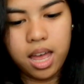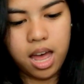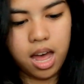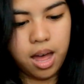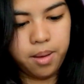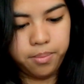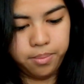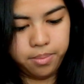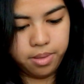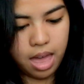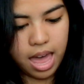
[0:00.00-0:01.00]

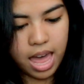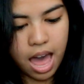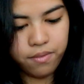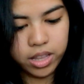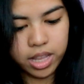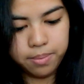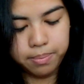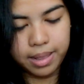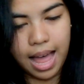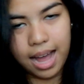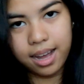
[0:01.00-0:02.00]
I have it in
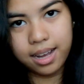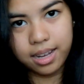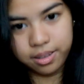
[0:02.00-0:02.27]
black.